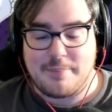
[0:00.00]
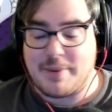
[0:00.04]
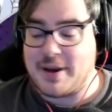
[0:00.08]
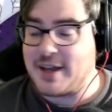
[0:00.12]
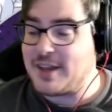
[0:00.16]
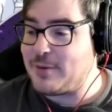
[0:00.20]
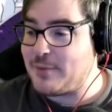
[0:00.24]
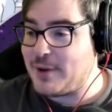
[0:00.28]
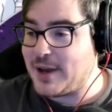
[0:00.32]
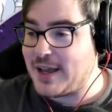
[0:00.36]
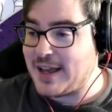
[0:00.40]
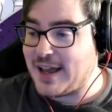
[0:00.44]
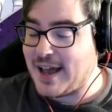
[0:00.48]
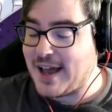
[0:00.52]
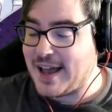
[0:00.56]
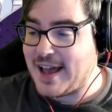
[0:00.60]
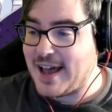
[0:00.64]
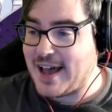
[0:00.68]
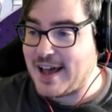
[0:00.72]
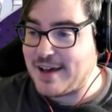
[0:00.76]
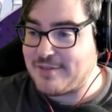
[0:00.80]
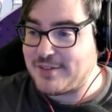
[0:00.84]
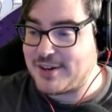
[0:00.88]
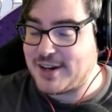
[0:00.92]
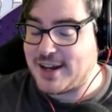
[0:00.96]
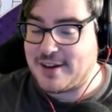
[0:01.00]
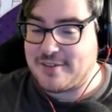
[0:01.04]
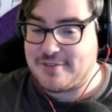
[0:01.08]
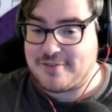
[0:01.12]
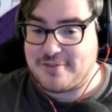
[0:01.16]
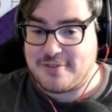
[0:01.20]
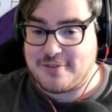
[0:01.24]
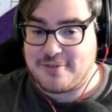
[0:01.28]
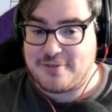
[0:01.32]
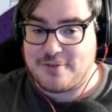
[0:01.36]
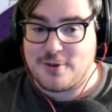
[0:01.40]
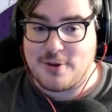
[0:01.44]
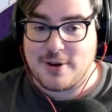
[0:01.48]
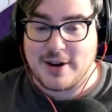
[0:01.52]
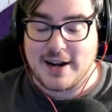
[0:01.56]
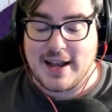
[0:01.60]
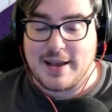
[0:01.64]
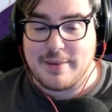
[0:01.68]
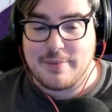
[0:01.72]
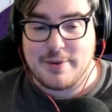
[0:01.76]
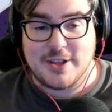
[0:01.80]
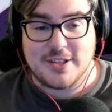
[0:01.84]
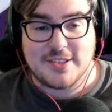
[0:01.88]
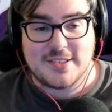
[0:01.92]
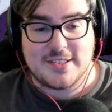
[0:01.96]
By the way, I have enough for an
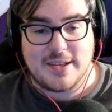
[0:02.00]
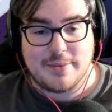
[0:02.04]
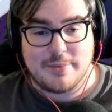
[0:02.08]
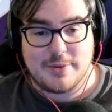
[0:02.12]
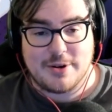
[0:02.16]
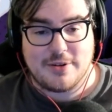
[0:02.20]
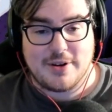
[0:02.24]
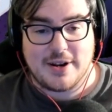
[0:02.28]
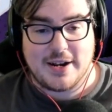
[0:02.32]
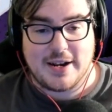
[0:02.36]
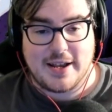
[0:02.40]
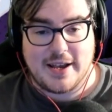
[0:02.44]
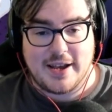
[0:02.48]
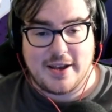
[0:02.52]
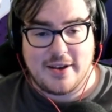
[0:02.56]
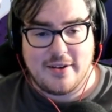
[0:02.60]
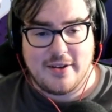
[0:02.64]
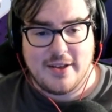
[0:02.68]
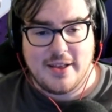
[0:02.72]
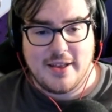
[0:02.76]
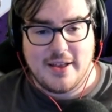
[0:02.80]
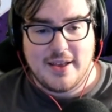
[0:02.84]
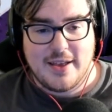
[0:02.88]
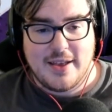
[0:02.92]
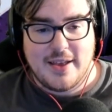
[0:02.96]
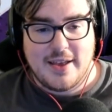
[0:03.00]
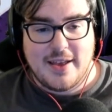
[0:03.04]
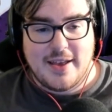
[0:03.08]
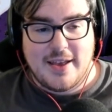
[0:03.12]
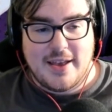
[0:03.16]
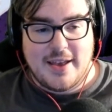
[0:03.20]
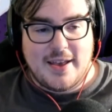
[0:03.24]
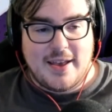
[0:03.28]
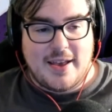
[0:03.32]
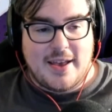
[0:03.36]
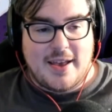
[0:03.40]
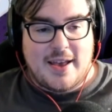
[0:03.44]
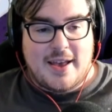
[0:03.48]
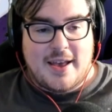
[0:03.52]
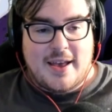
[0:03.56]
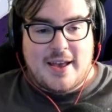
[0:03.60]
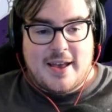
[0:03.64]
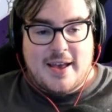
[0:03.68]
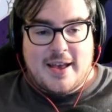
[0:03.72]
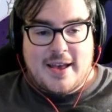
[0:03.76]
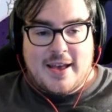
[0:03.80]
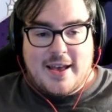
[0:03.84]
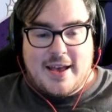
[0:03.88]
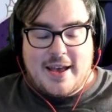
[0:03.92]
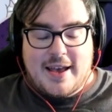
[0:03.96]
ML summon right now.
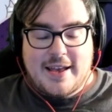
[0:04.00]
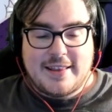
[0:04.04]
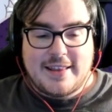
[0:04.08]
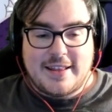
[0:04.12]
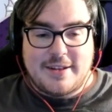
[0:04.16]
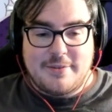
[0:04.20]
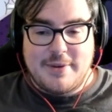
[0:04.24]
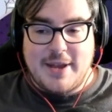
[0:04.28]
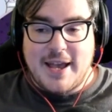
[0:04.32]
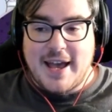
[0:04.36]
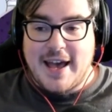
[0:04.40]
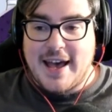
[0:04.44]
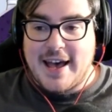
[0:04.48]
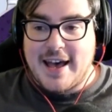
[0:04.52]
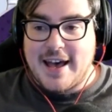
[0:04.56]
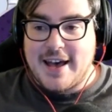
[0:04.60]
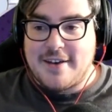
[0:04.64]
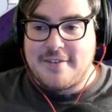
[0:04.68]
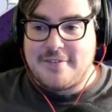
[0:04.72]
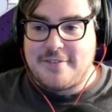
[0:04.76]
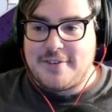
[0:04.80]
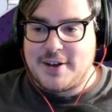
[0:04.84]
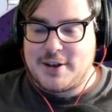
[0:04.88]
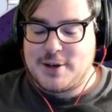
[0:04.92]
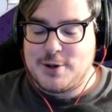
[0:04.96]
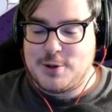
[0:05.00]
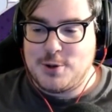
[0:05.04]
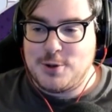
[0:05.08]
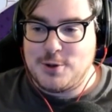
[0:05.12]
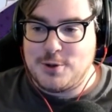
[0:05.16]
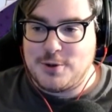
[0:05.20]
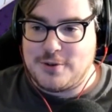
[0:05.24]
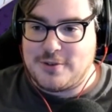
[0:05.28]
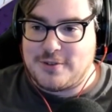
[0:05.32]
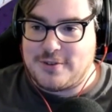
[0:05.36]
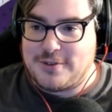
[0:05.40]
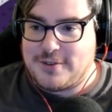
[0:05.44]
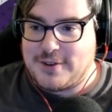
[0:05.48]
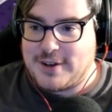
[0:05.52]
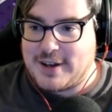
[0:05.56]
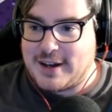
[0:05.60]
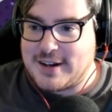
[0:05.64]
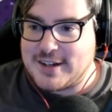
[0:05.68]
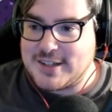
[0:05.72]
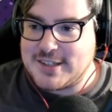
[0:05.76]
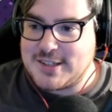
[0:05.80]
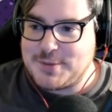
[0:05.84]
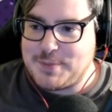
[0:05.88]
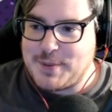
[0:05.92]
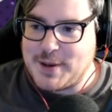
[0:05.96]
And then we have
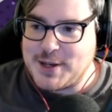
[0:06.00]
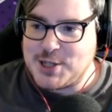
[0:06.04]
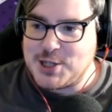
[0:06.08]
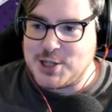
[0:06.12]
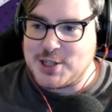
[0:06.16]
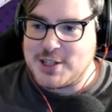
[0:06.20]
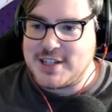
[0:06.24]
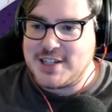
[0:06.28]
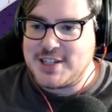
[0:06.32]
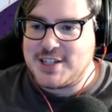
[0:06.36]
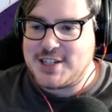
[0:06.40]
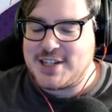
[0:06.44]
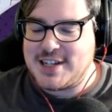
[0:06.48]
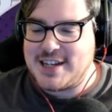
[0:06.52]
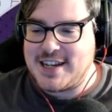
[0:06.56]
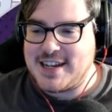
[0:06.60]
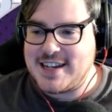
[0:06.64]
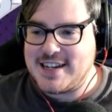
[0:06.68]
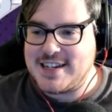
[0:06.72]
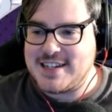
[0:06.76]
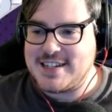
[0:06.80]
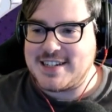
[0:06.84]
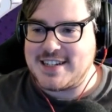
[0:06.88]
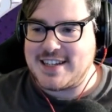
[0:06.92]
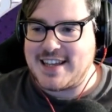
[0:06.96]
our specialty change,